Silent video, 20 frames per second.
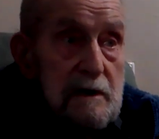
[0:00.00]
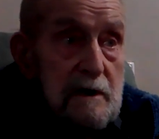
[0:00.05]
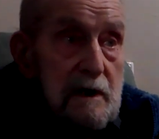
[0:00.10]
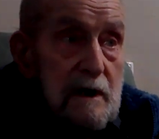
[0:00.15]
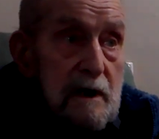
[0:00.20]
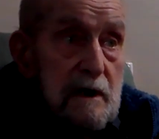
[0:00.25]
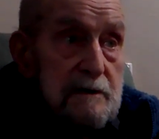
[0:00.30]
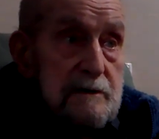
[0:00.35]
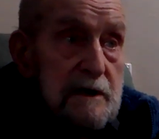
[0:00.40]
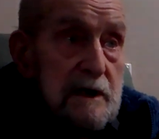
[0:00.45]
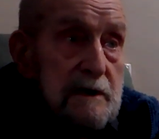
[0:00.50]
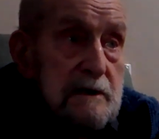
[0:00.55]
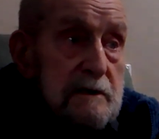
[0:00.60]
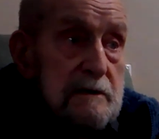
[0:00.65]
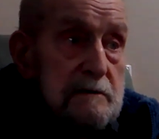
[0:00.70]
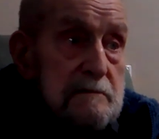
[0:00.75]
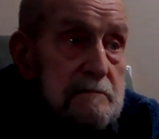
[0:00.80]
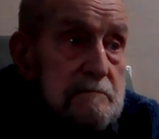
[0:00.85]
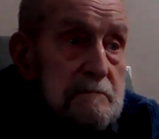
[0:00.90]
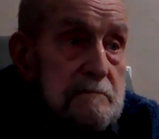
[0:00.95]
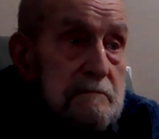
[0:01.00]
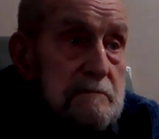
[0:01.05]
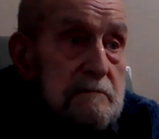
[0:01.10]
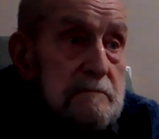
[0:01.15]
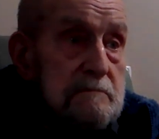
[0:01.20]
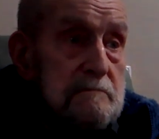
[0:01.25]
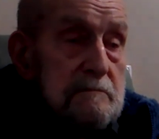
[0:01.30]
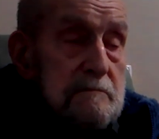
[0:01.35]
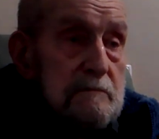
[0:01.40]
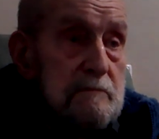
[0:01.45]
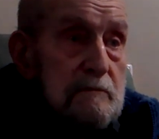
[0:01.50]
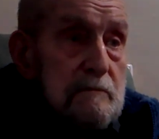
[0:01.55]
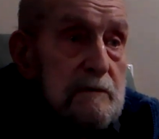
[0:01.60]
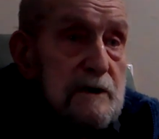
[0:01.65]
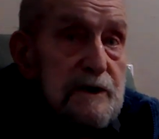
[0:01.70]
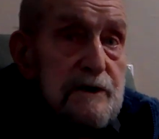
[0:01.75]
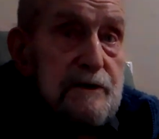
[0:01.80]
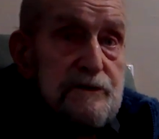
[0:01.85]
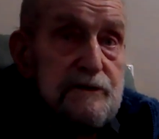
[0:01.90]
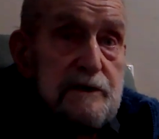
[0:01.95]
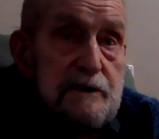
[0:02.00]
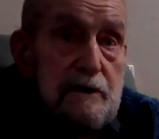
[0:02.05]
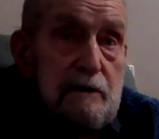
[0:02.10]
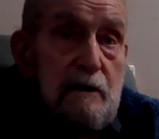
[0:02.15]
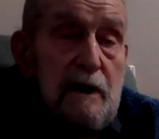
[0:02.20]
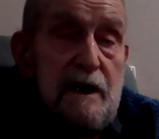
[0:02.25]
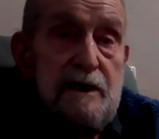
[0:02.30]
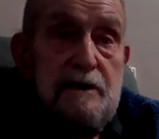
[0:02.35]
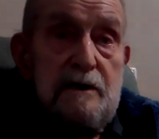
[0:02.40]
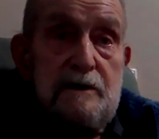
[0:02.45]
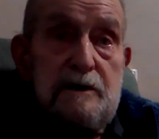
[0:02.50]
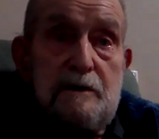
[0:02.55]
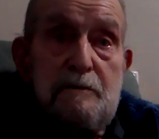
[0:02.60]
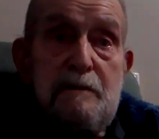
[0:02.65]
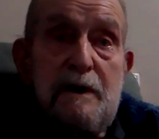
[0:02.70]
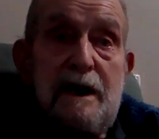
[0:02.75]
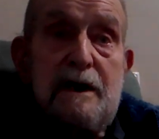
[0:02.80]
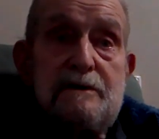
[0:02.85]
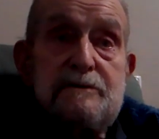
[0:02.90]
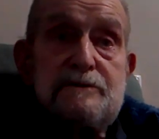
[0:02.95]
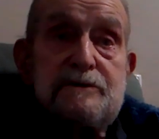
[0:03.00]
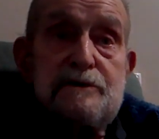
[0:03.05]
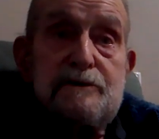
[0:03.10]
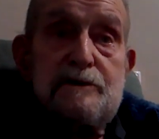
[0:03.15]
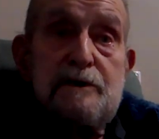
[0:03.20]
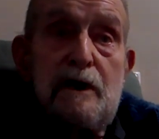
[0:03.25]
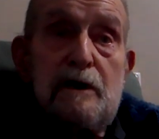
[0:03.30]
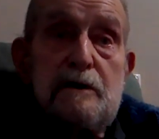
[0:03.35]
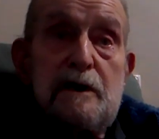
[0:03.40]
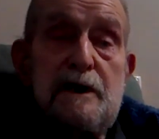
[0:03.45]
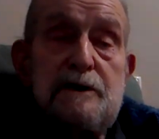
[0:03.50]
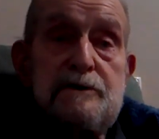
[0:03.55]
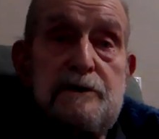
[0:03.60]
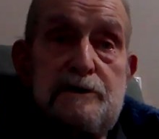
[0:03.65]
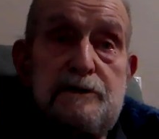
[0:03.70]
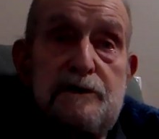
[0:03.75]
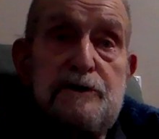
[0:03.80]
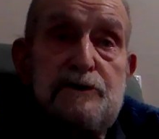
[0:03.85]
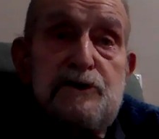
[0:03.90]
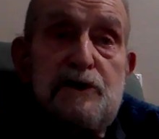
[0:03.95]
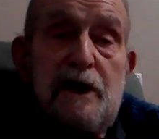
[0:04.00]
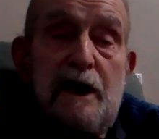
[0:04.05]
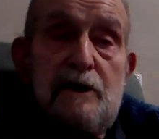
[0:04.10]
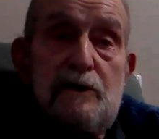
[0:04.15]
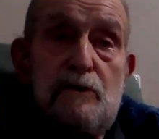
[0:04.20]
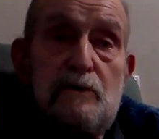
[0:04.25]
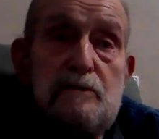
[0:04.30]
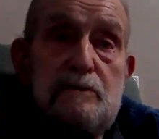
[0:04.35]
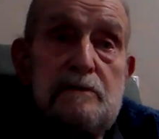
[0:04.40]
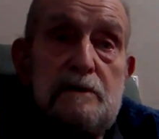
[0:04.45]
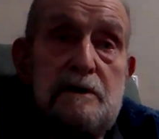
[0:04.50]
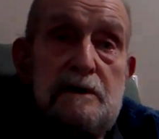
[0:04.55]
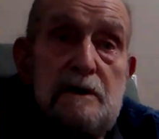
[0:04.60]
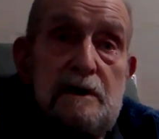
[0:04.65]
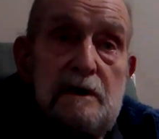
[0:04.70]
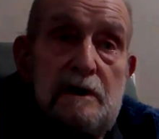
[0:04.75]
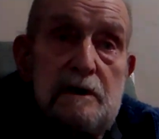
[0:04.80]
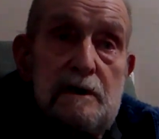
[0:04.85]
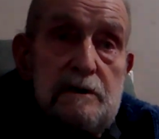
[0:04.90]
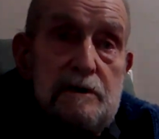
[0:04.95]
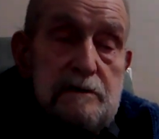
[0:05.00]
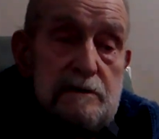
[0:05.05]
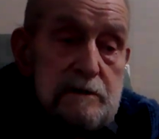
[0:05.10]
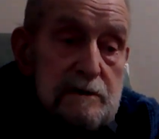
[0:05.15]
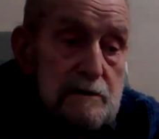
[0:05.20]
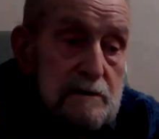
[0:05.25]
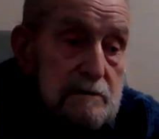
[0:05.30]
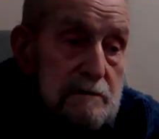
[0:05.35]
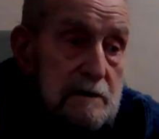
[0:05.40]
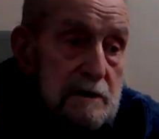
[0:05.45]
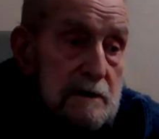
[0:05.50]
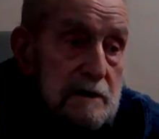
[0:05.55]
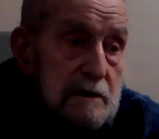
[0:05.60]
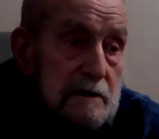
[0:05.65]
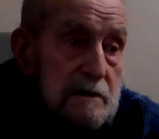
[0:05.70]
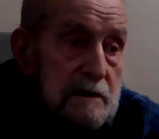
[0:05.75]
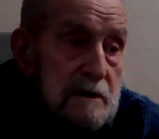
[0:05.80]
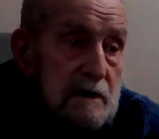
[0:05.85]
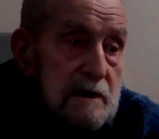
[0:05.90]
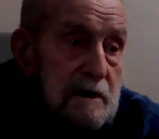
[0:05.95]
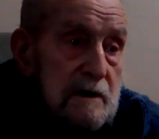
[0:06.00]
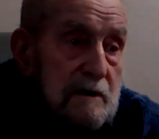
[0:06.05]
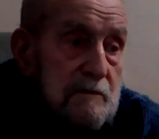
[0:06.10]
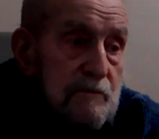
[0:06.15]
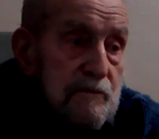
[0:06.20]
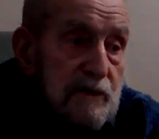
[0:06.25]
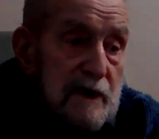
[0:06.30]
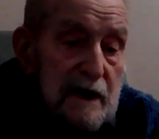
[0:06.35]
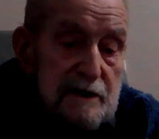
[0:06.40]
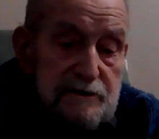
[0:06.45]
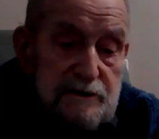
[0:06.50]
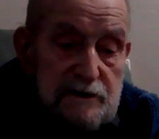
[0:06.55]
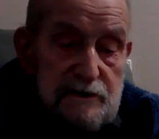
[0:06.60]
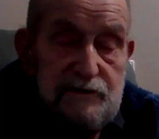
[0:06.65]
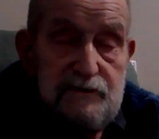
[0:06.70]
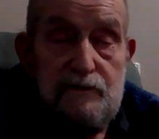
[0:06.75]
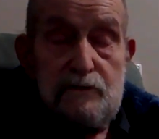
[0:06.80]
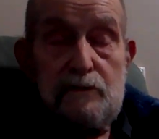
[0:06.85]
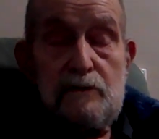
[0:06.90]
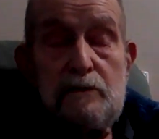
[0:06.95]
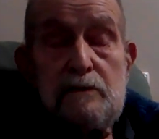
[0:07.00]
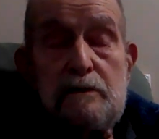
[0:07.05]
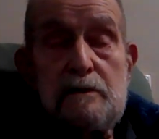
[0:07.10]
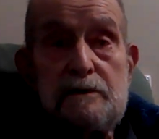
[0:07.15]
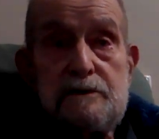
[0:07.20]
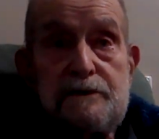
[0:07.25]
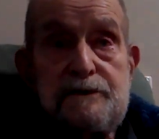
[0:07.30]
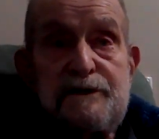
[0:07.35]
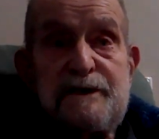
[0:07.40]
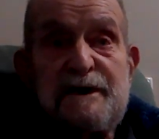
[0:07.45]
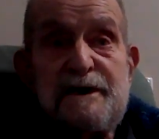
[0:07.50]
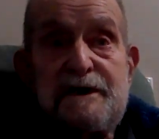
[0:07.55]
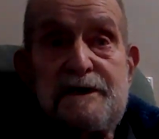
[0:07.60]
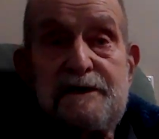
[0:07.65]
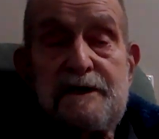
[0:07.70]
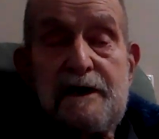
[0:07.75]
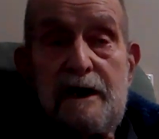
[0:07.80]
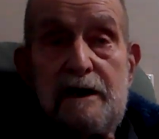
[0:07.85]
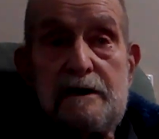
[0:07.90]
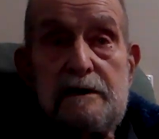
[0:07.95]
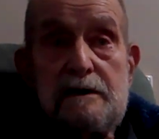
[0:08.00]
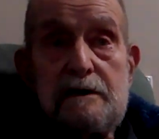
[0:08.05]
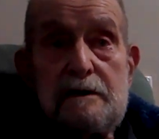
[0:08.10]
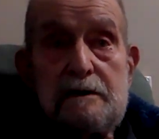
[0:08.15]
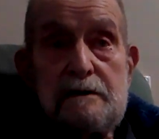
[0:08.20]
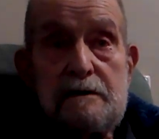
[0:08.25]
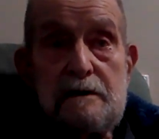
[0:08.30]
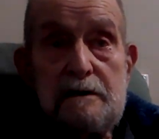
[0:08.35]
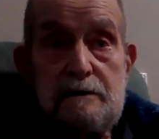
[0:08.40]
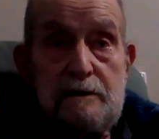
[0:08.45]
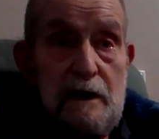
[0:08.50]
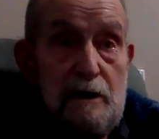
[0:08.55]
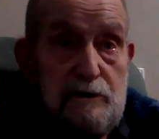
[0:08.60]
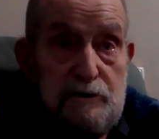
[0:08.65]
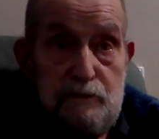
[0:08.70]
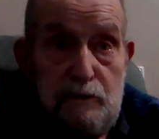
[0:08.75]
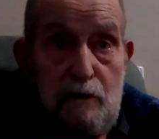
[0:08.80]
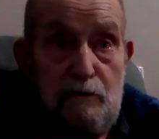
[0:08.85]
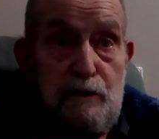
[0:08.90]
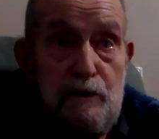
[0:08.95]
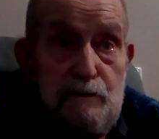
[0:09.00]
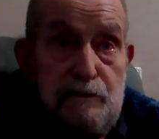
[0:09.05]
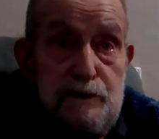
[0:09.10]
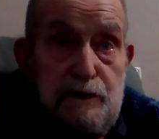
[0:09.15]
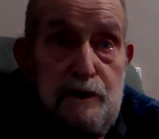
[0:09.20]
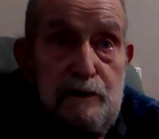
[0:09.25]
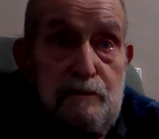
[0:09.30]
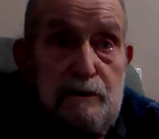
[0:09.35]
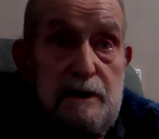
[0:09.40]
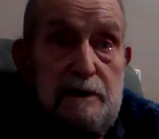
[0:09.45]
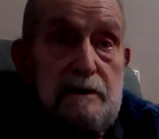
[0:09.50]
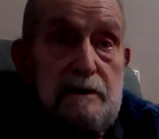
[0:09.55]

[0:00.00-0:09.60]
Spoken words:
And then we used to go out and about to the Channel to practice for D-Day. That's what we were doing.